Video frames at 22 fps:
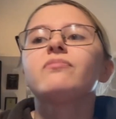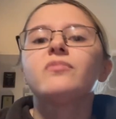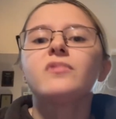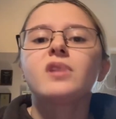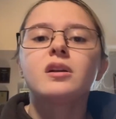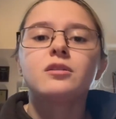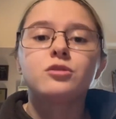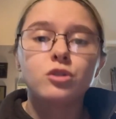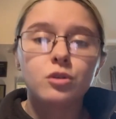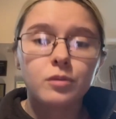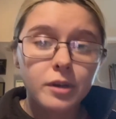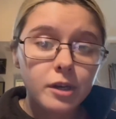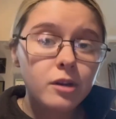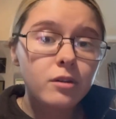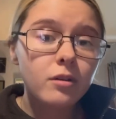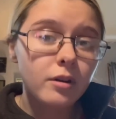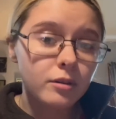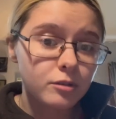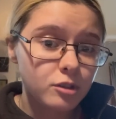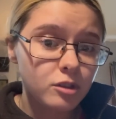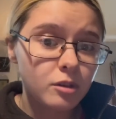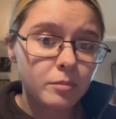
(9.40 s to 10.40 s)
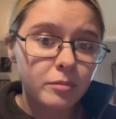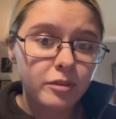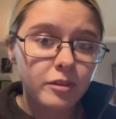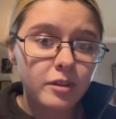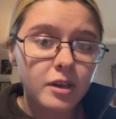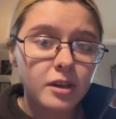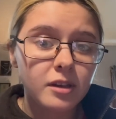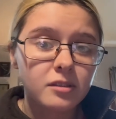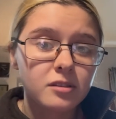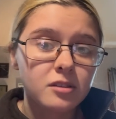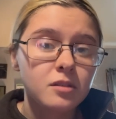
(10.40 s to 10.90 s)
So here are some
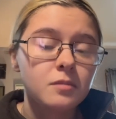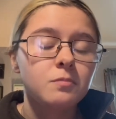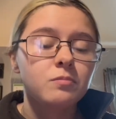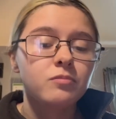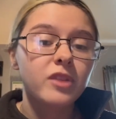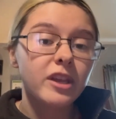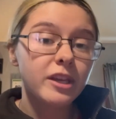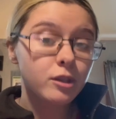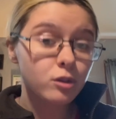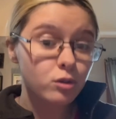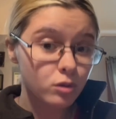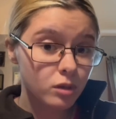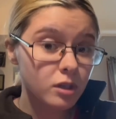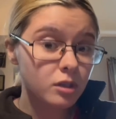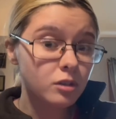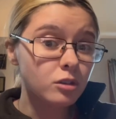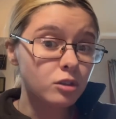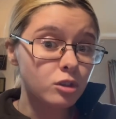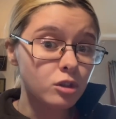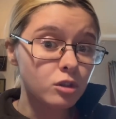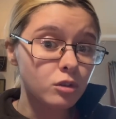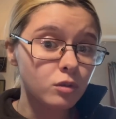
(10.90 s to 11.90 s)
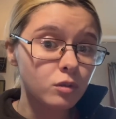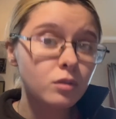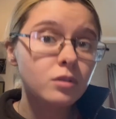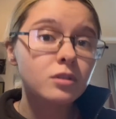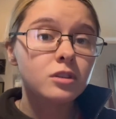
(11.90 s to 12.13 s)
things that you can do